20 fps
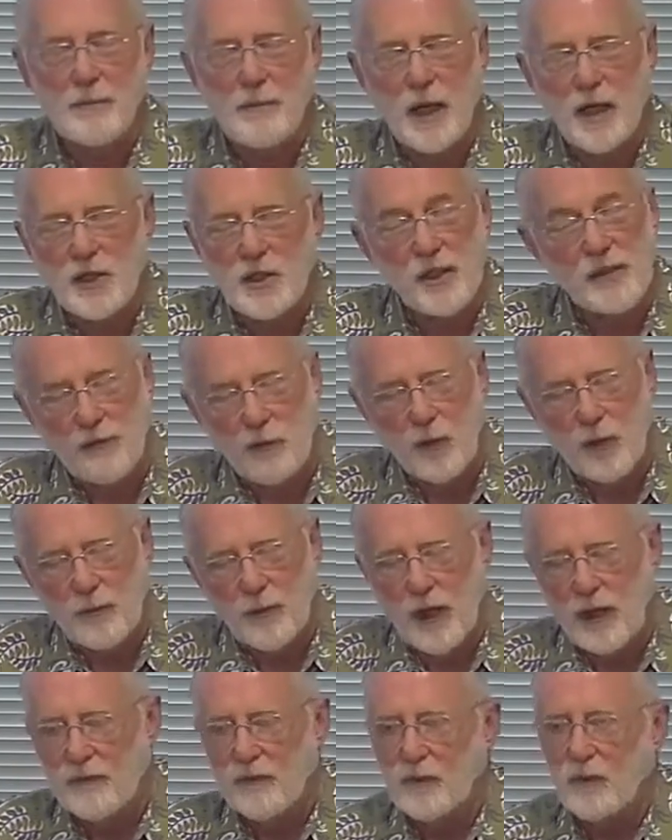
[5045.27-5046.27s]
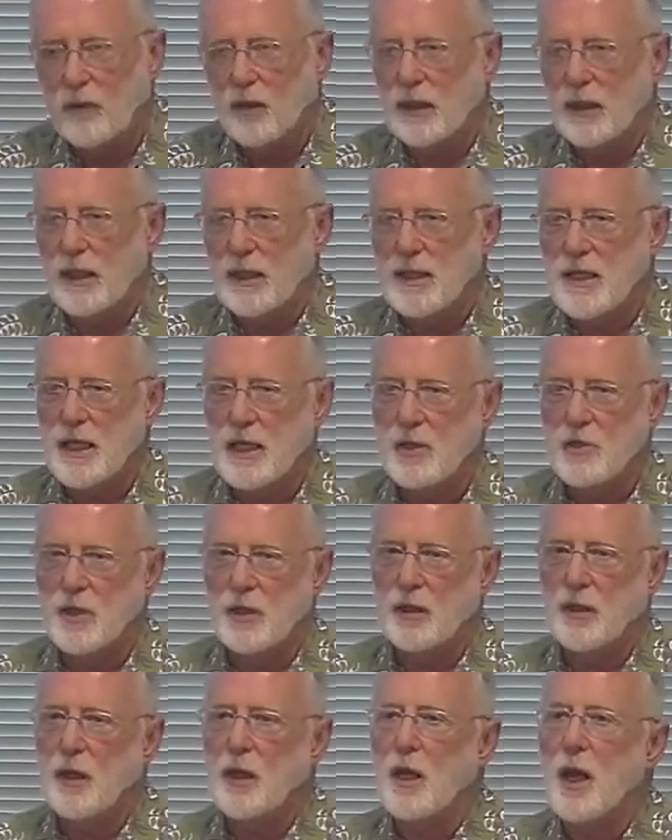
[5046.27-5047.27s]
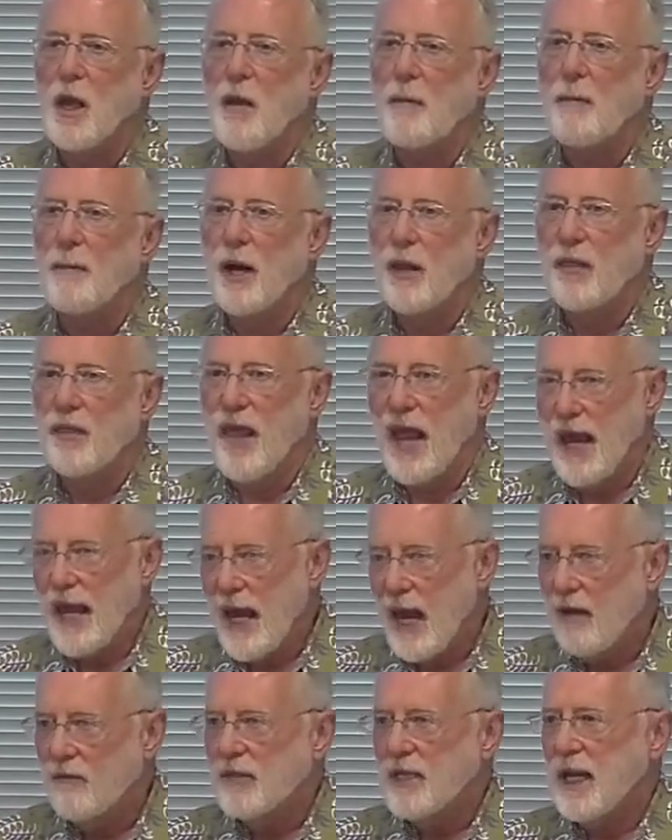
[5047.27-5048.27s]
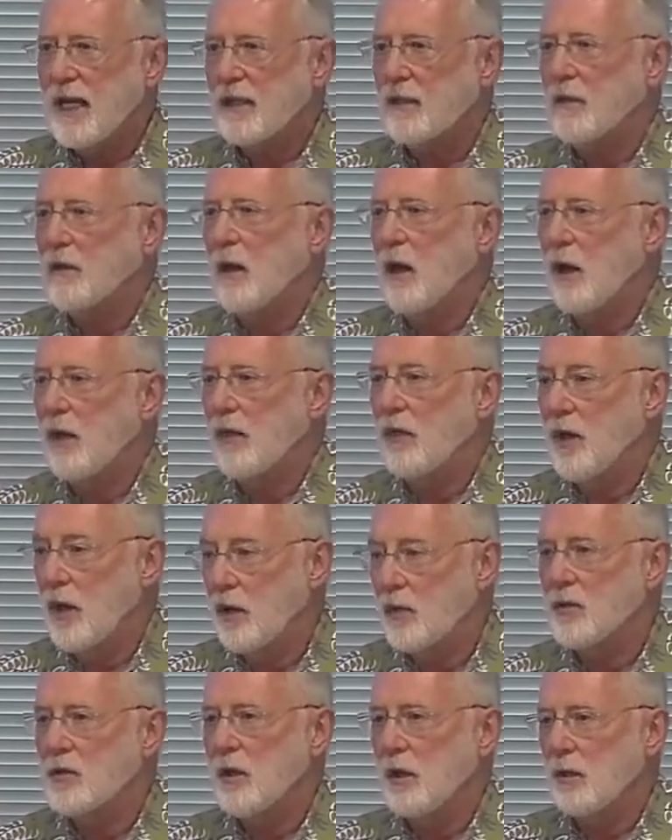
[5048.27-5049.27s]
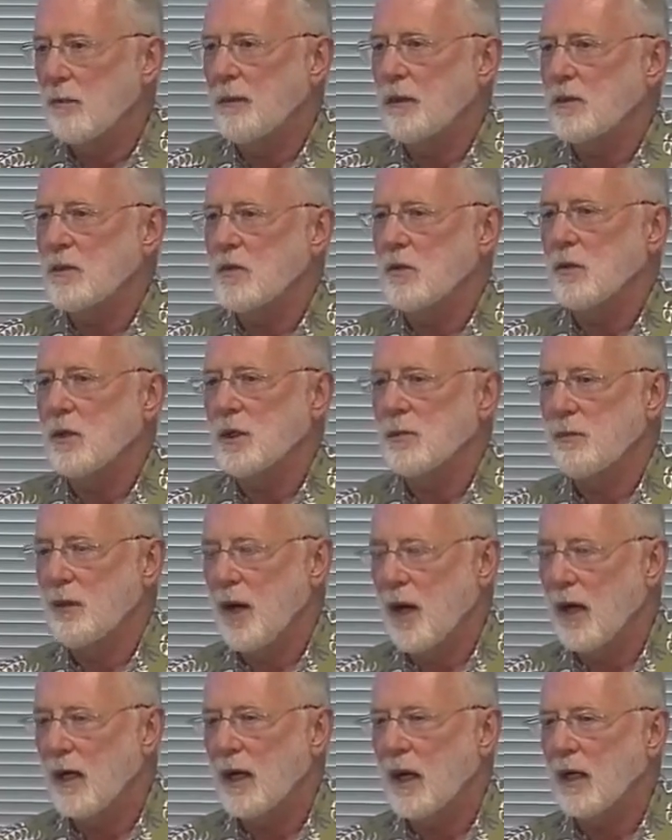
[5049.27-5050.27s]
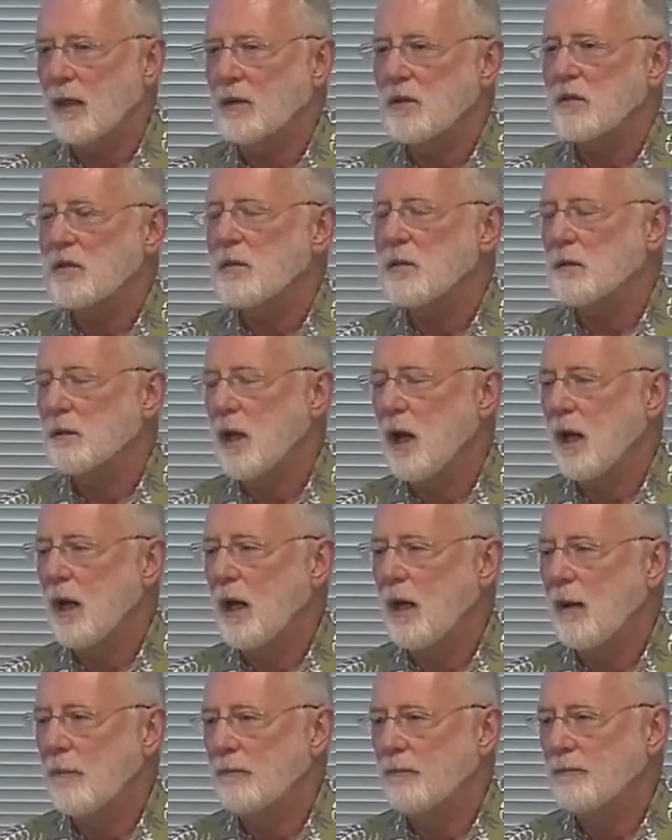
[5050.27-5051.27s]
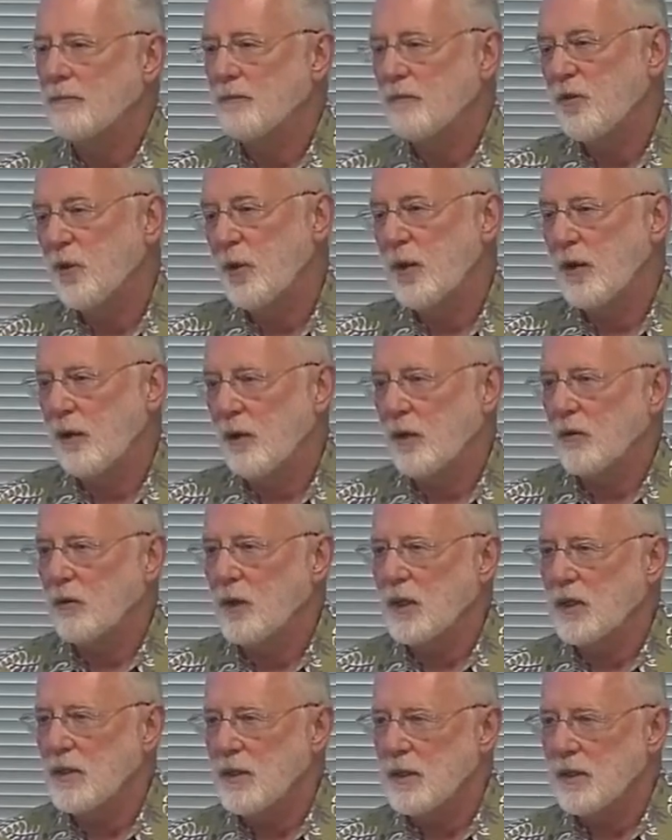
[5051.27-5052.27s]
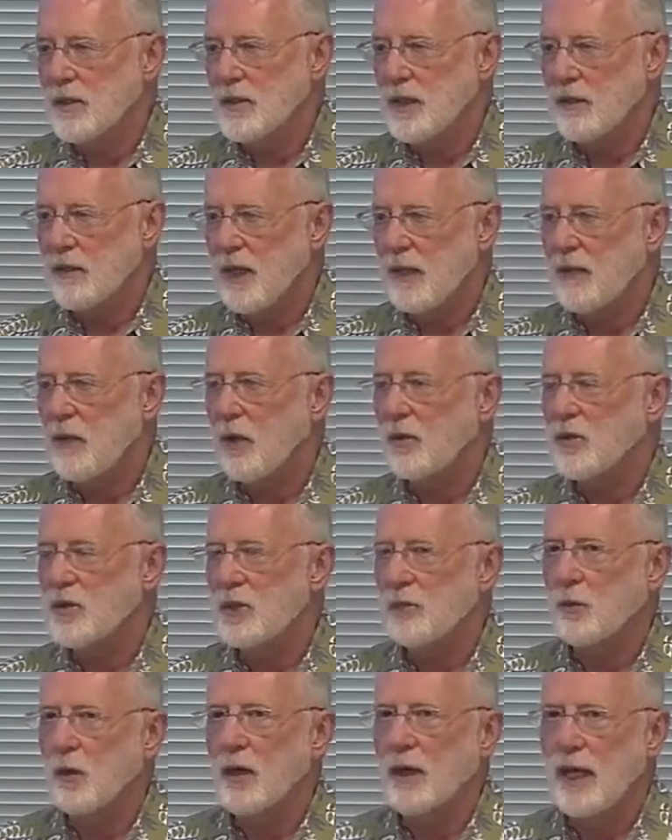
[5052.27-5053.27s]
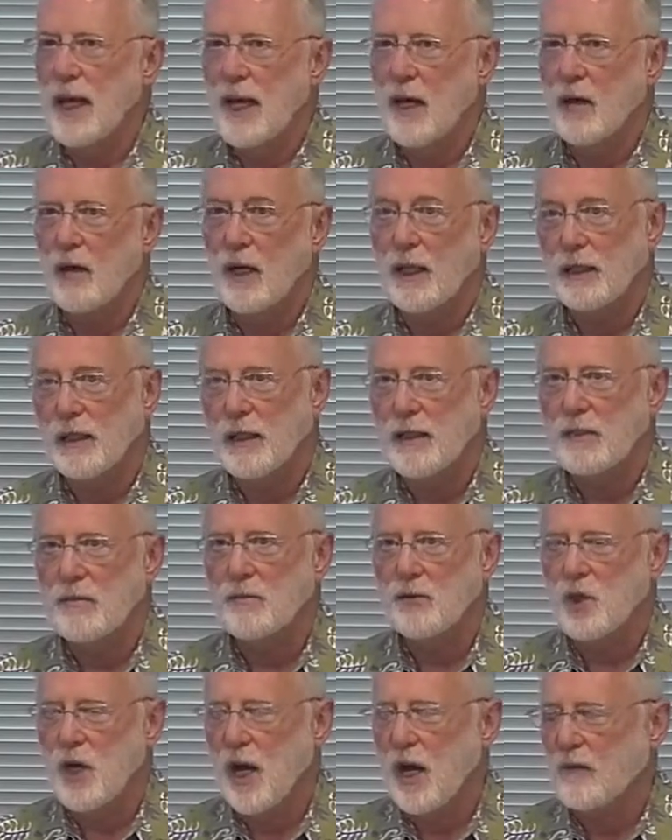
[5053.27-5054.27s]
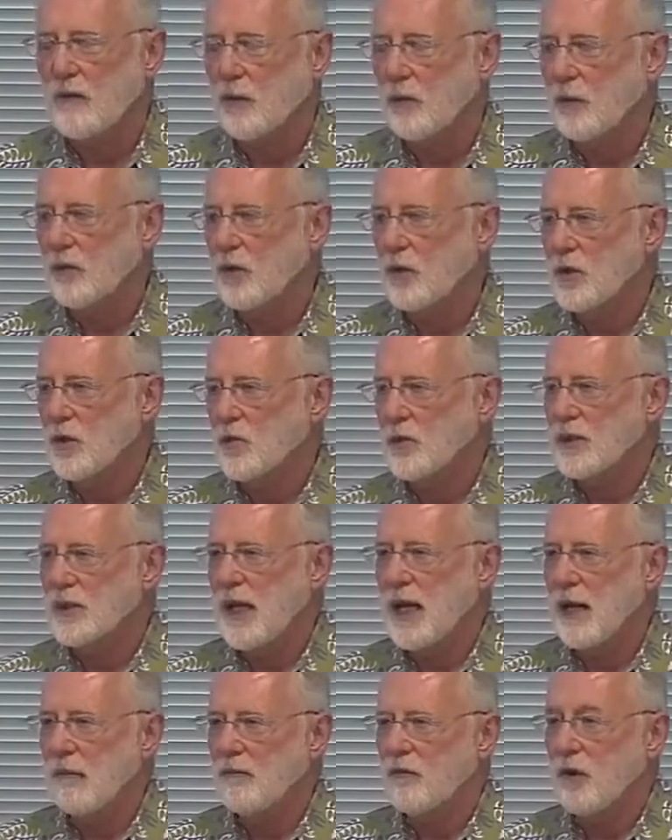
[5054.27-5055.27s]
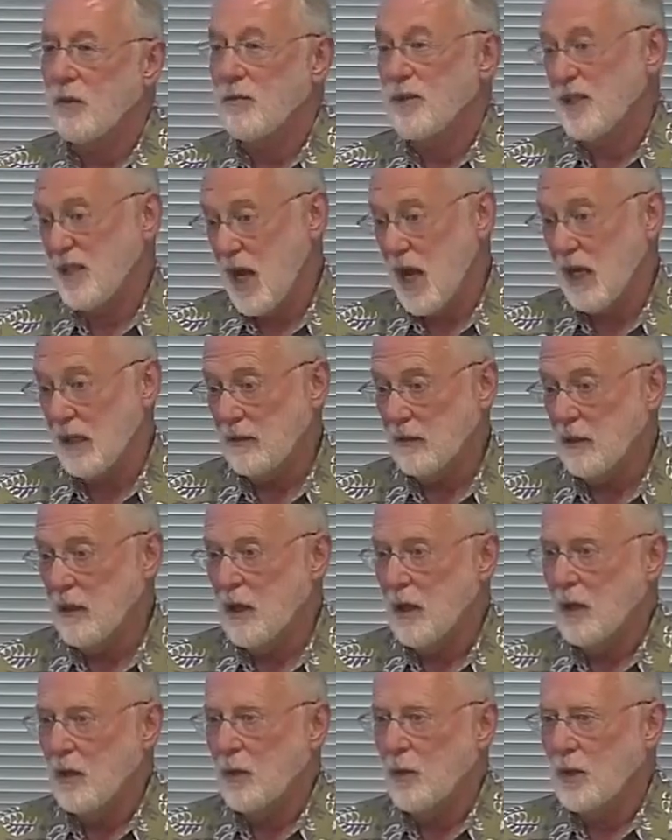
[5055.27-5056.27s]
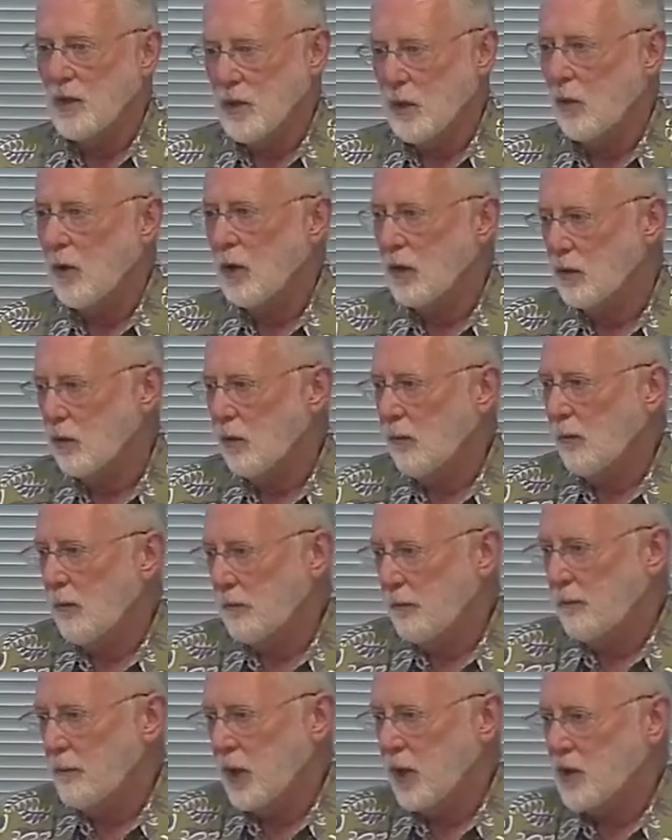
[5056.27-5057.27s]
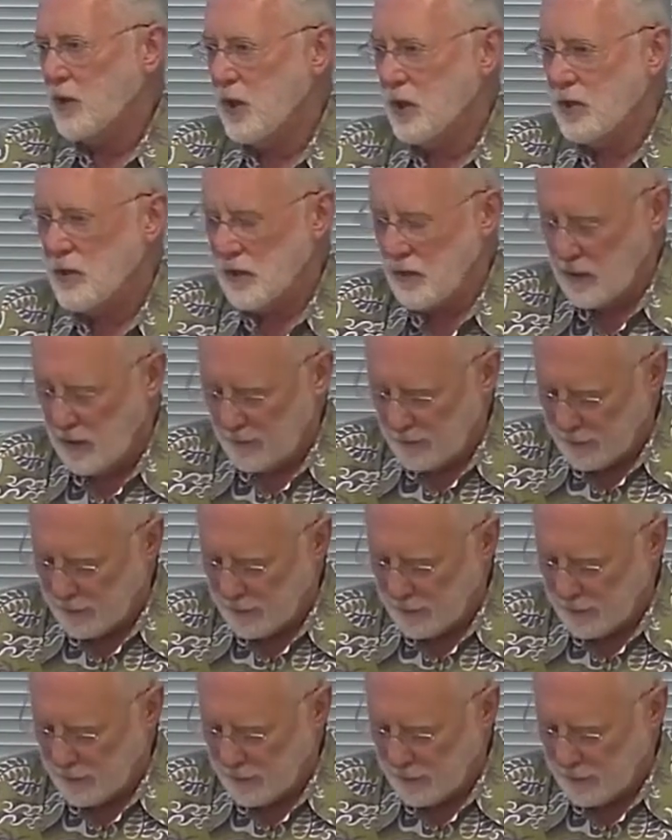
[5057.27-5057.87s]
much a for-profit organization. But they have taken on those open source products for their own reasons, and that those that were inherent, at least Java, of course, came from Sun, which Oracle purchased.